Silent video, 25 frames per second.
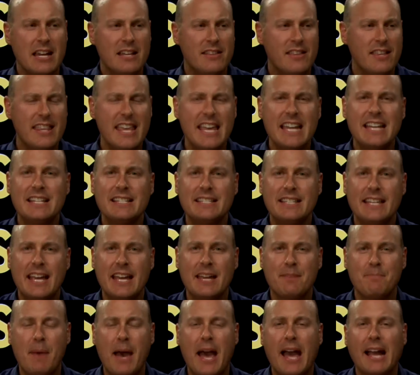that they can
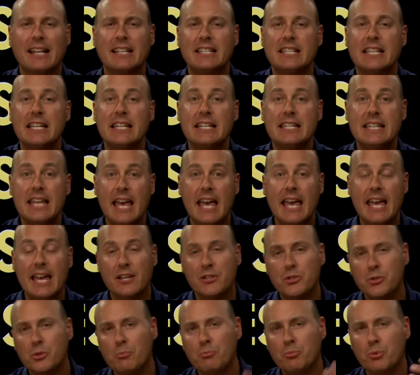take back today
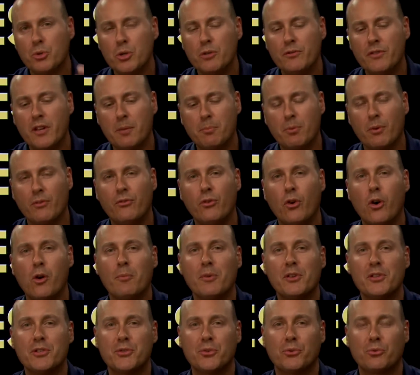to improve their
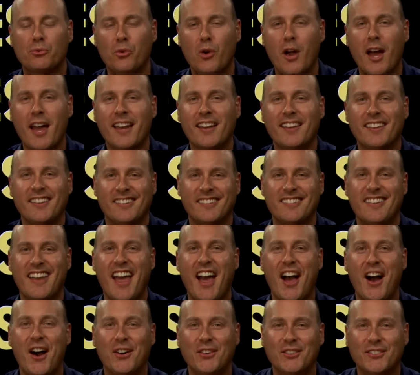performance right
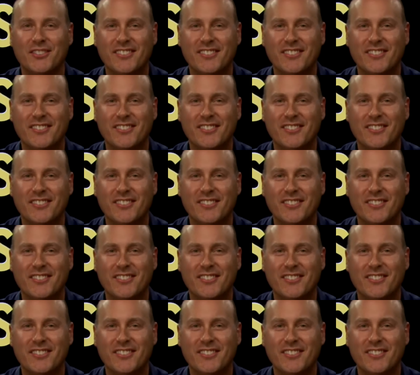now.